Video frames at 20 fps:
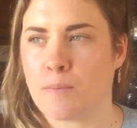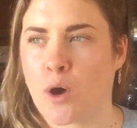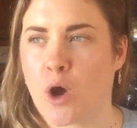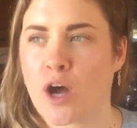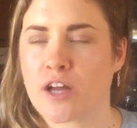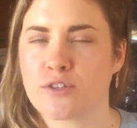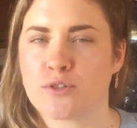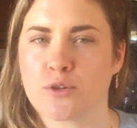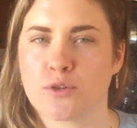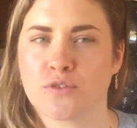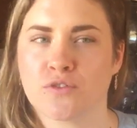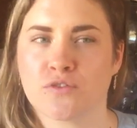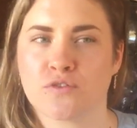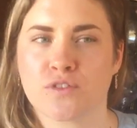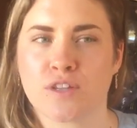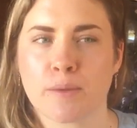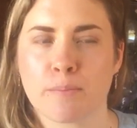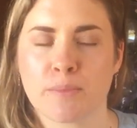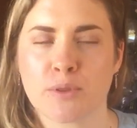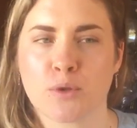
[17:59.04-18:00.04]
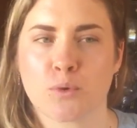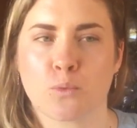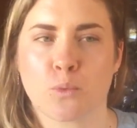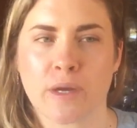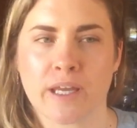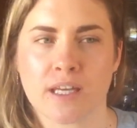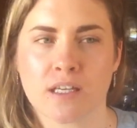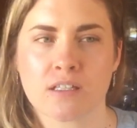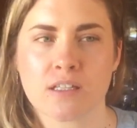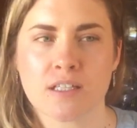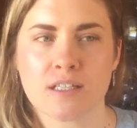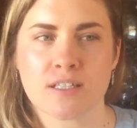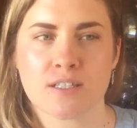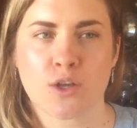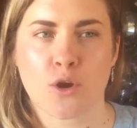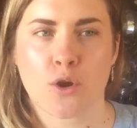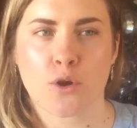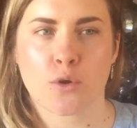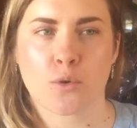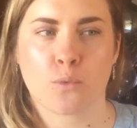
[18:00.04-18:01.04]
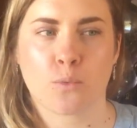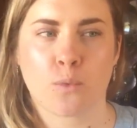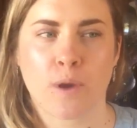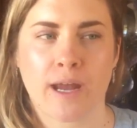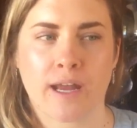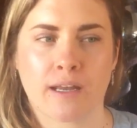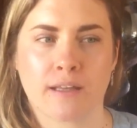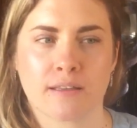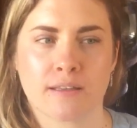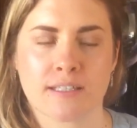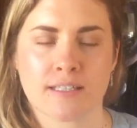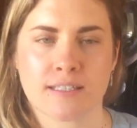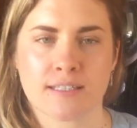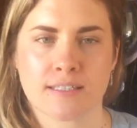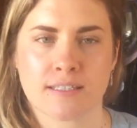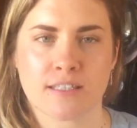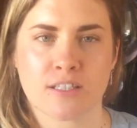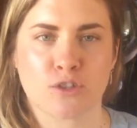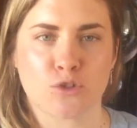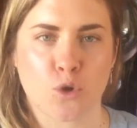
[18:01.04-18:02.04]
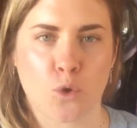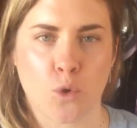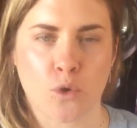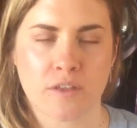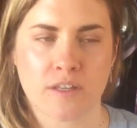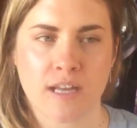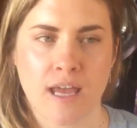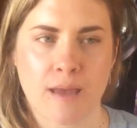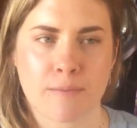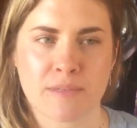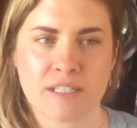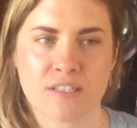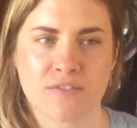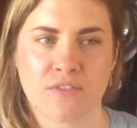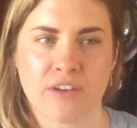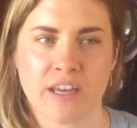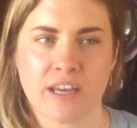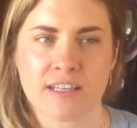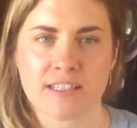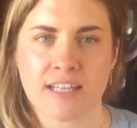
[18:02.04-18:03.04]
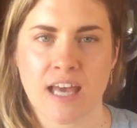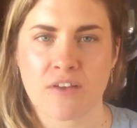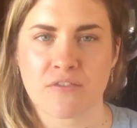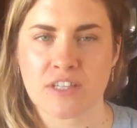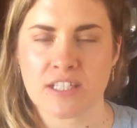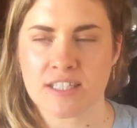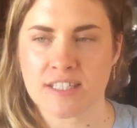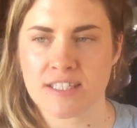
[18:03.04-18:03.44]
I do flip the wheel. So when the Northern Hemisphere is having